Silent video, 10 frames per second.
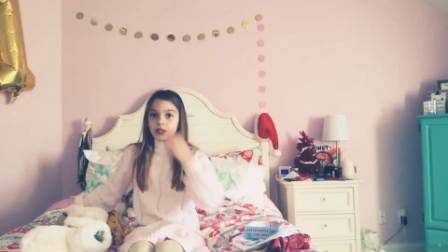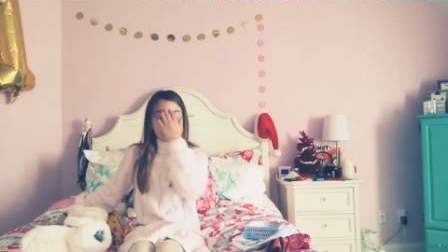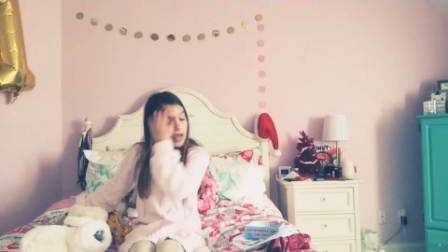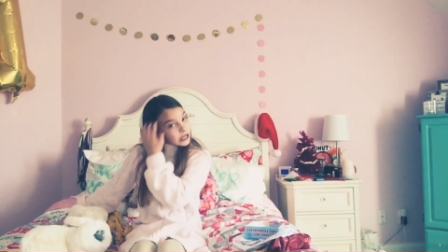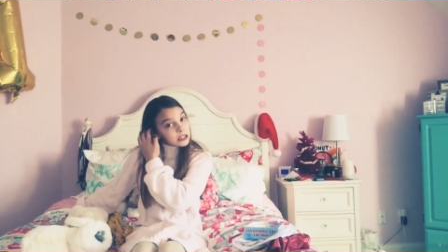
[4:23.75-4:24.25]

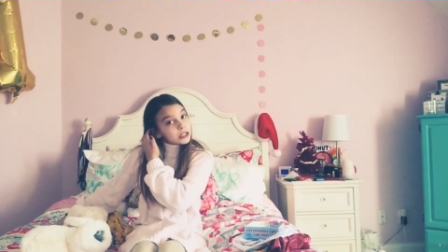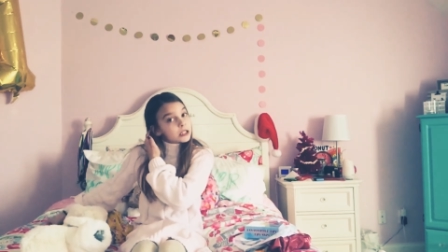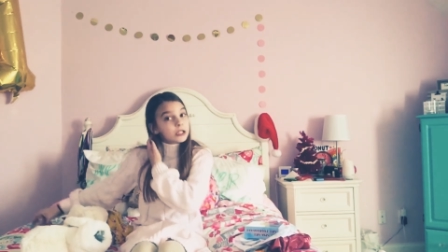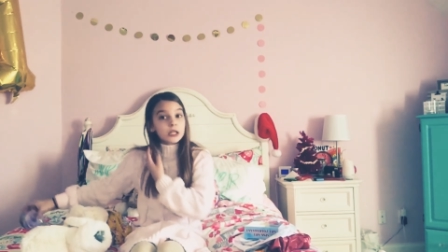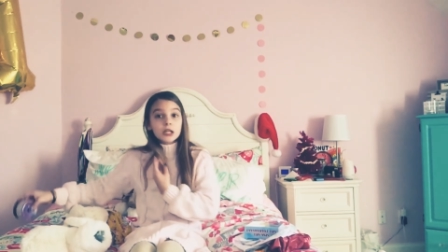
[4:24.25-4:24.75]
next
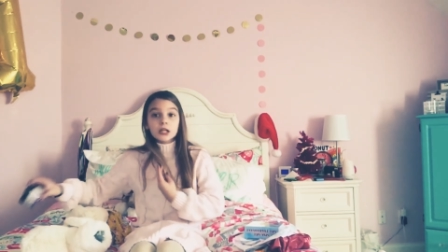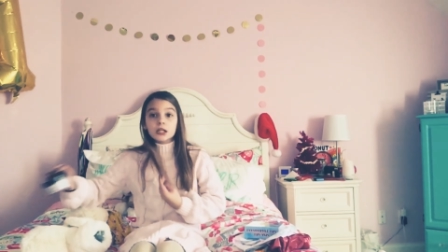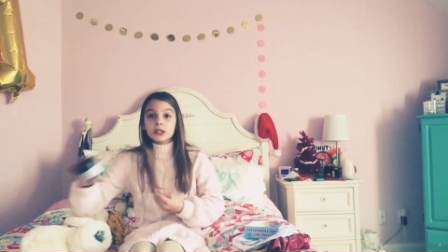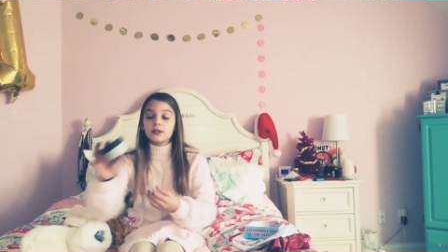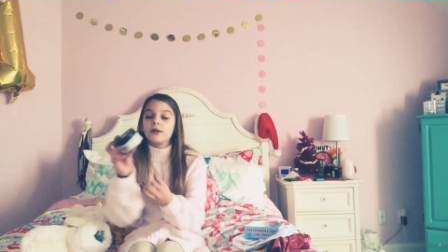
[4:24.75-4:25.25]
thing
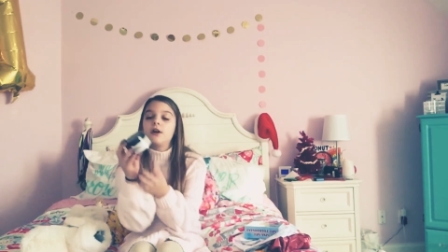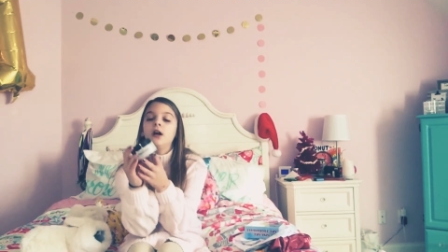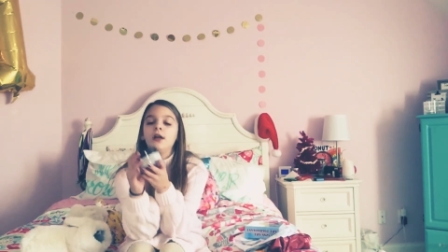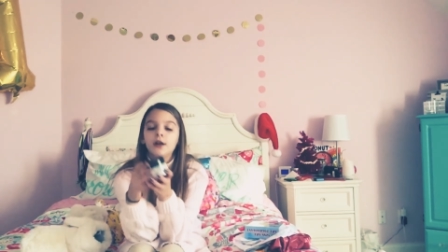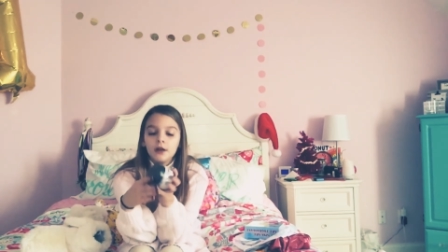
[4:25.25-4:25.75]
I got